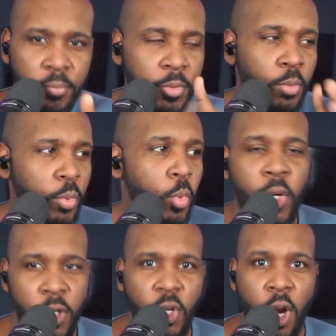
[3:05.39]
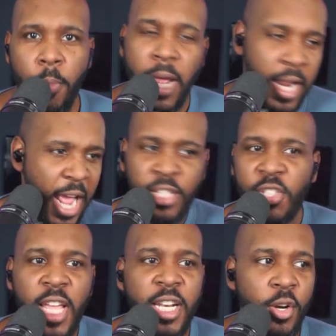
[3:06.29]
We're going to talk about it. I just
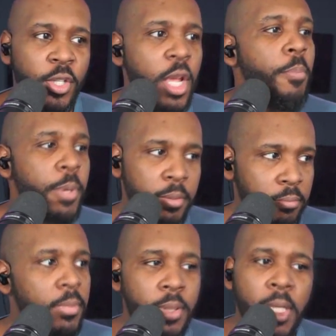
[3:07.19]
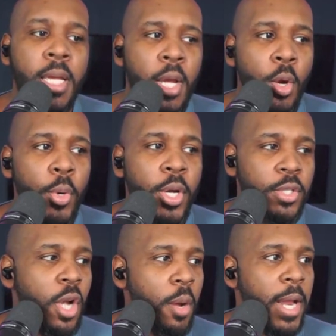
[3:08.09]
said it earlier, but we're going to
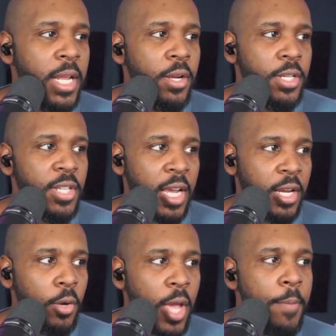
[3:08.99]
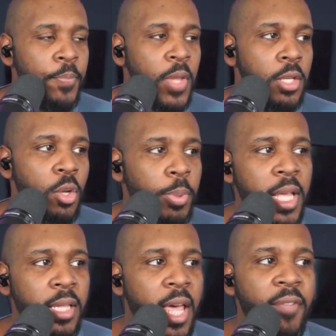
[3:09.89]
talk about it here in a second, okay? So
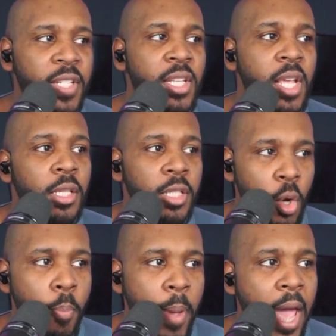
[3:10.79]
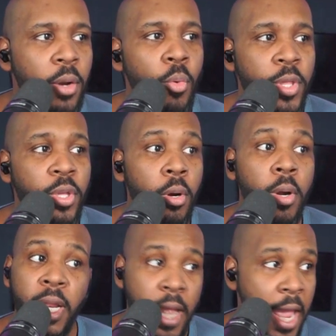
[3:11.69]
Blake Lively's legal battle with her
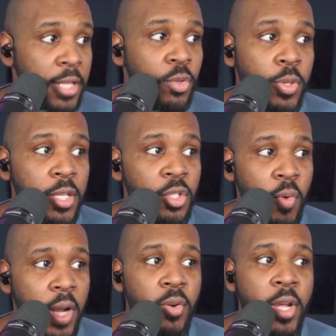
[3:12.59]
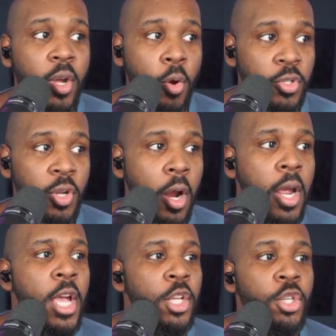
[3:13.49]
It Ends With Us director and co-star
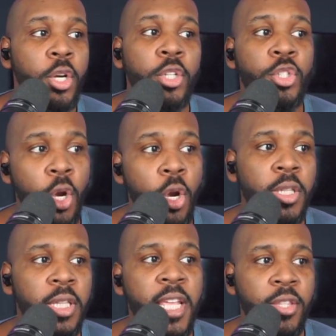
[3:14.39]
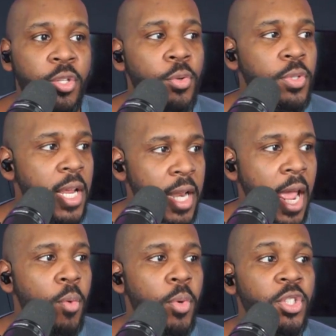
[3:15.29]
took a turn late Tuesday
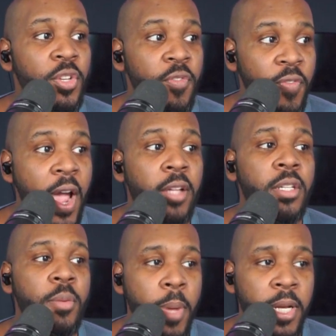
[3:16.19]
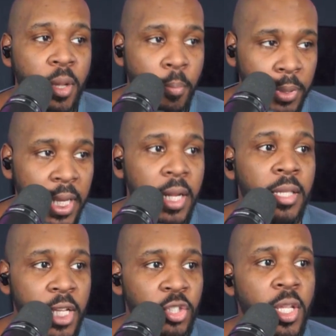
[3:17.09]
night when she filed an amended complaint
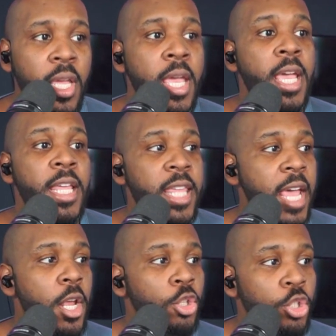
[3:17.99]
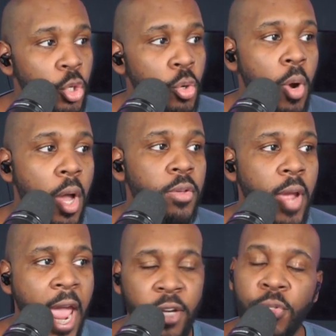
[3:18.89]
alleging that two other
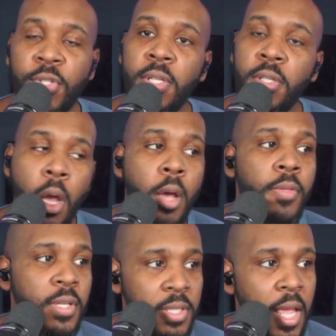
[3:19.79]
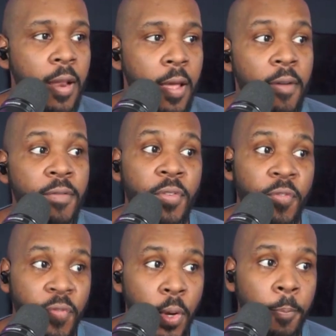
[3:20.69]
actresses on the set of the
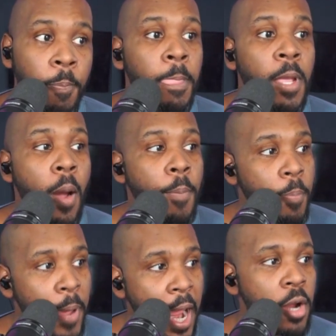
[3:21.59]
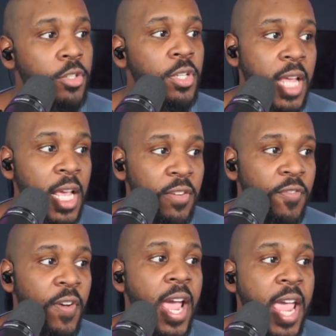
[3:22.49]
film are prepared to
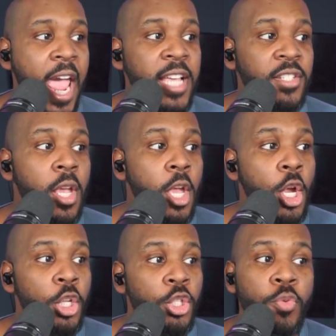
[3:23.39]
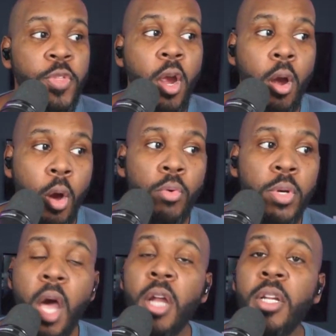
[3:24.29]
testify as to their own
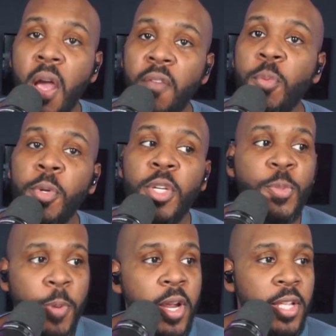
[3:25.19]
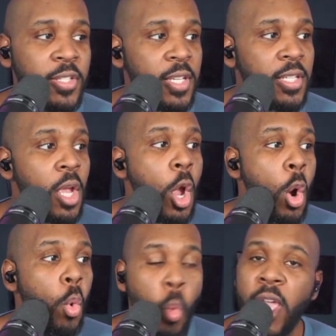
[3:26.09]
uncomfortable experiences
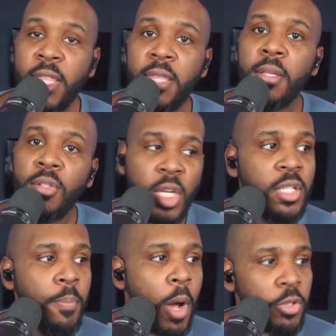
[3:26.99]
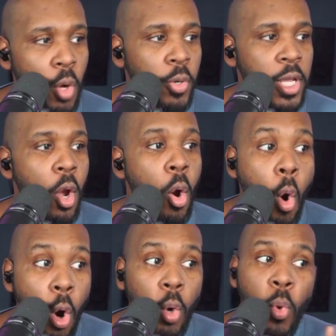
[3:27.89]
with Justin Baldoni
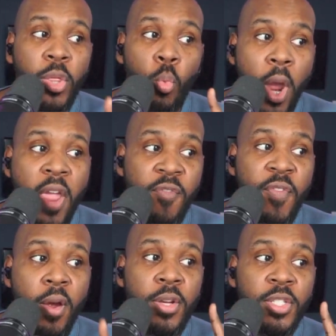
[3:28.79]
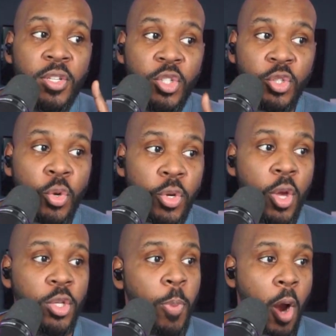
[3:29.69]
or with Wayfarer's
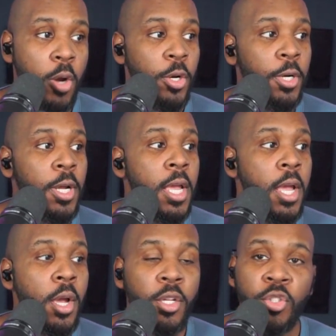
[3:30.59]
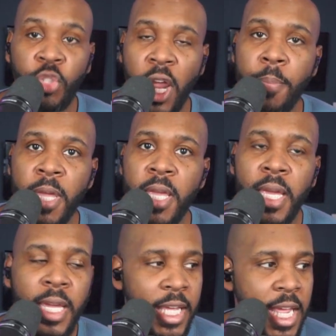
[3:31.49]
Studios partner, Jamie
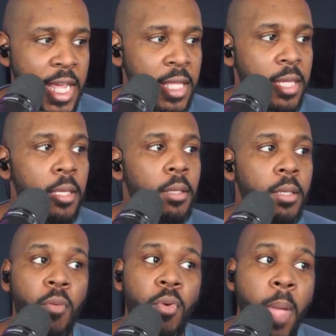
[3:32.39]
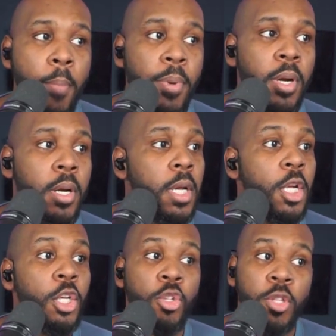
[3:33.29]
Heath. Now, remember,
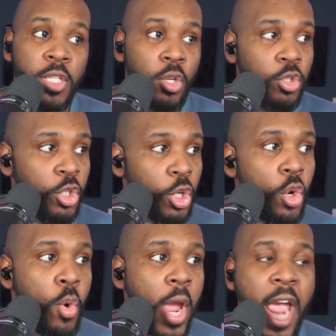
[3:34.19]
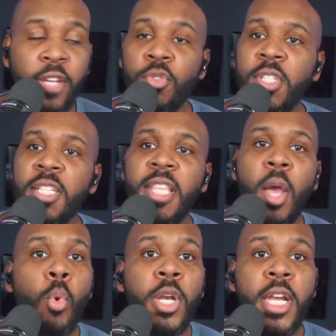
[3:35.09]
these are two actresses
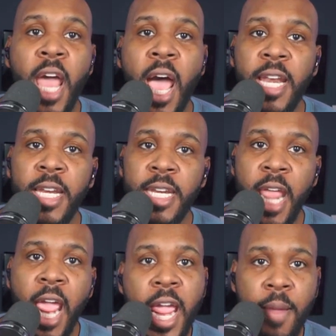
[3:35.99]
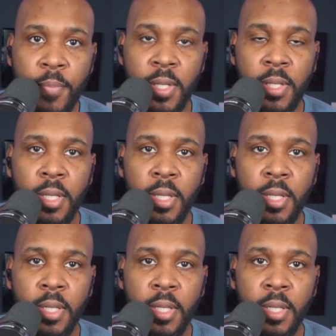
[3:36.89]
that were not named.